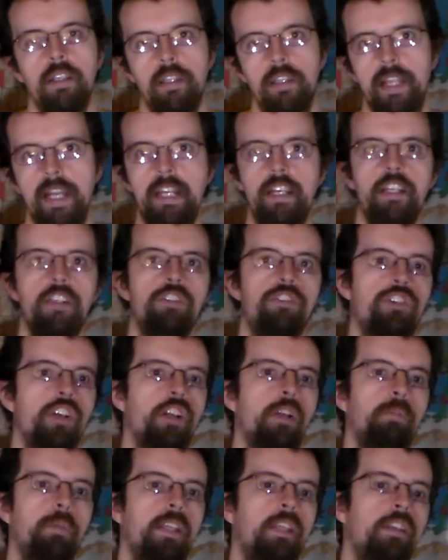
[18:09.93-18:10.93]
ladies,
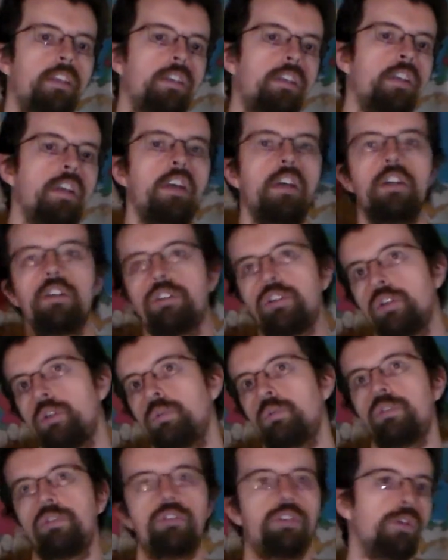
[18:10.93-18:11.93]
gentlemen,
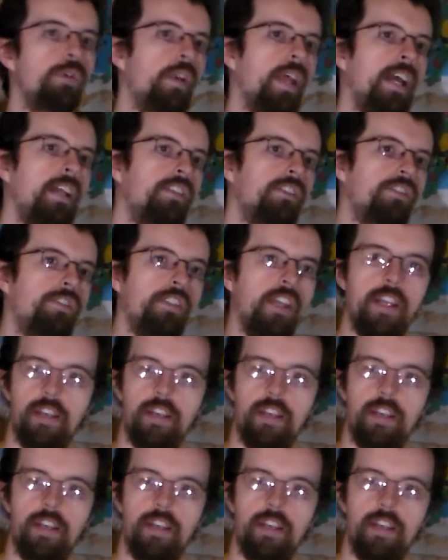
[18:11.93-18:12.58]
dudes, dudettes,